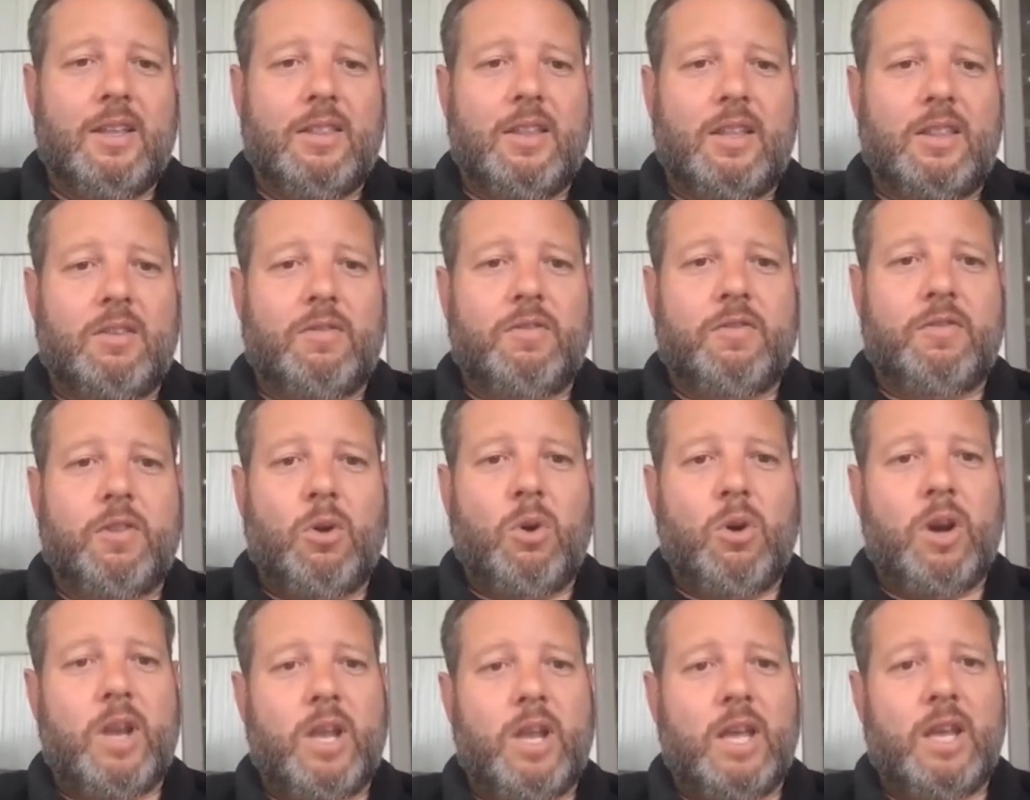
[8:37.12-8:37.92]
that the
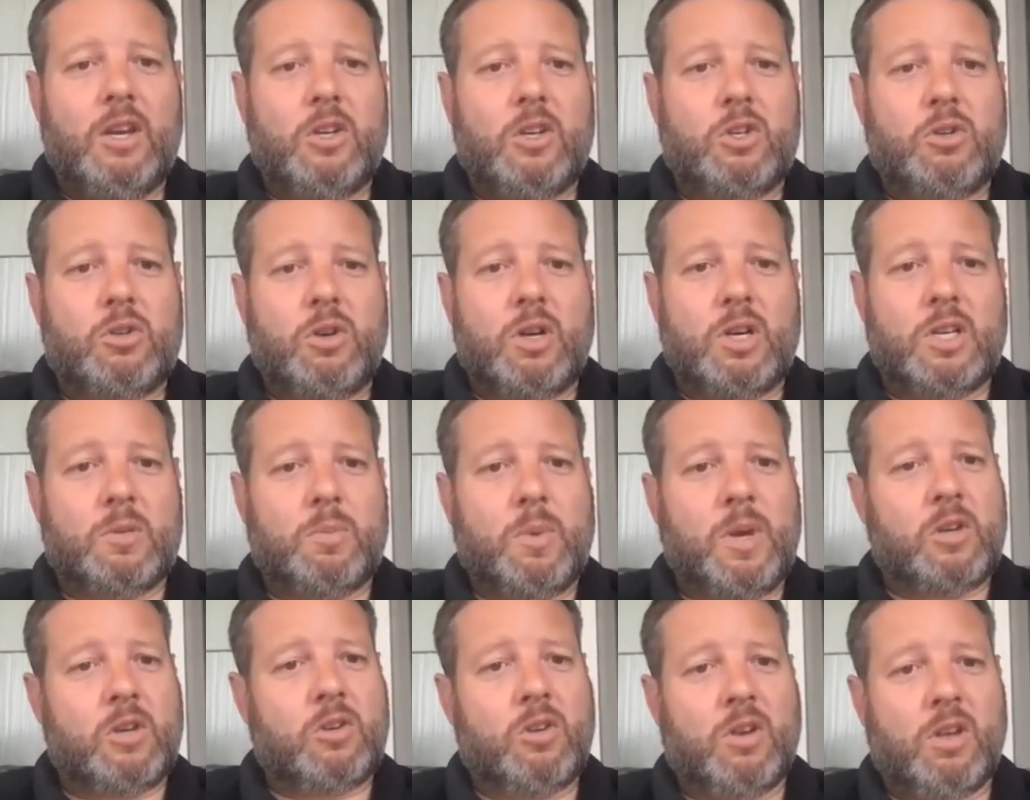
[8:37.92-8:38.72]
flooring industry,
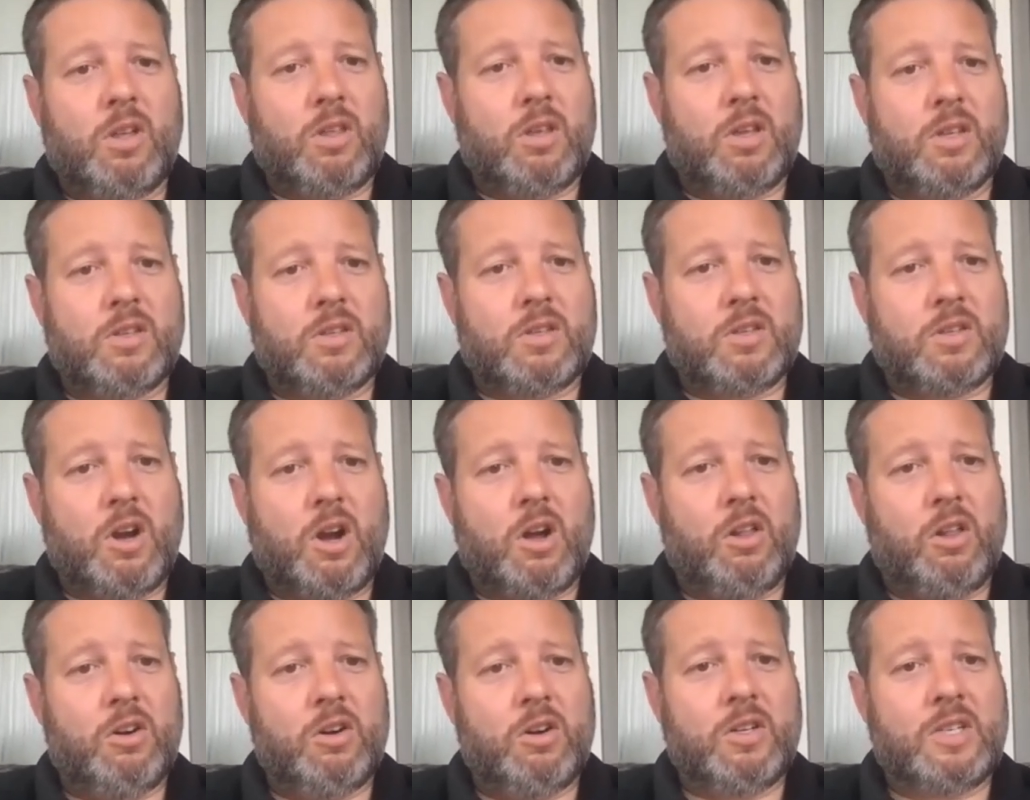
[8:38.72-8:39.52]
especially on the
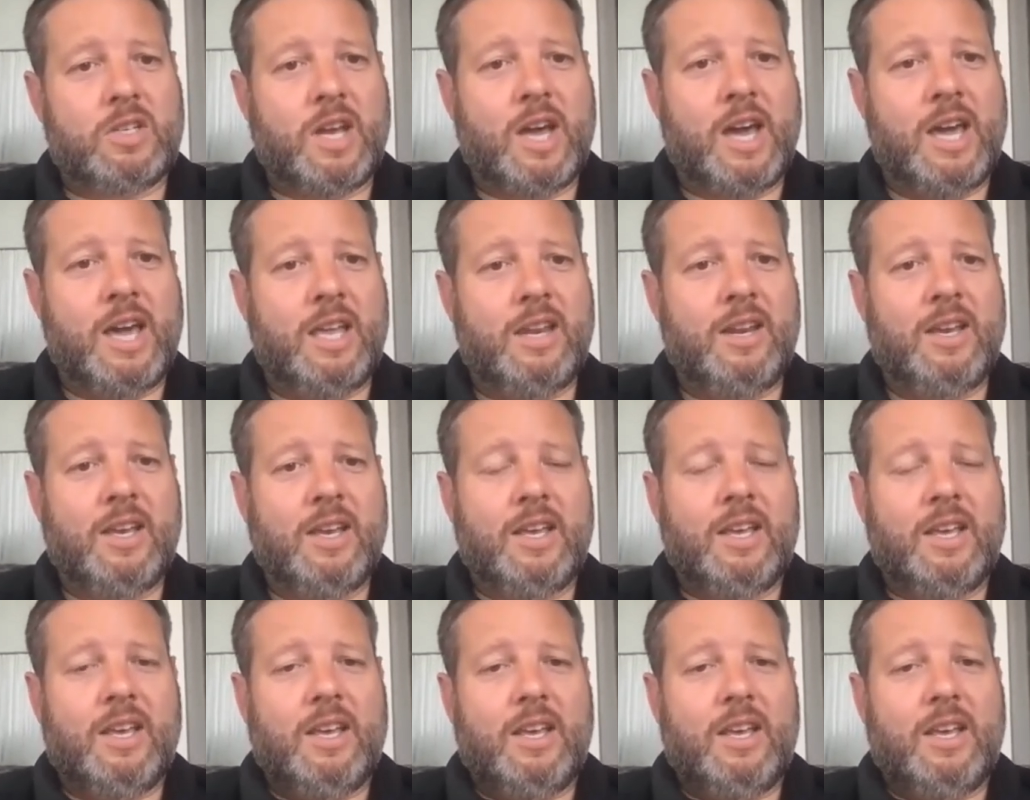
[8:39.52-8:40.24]
installer side,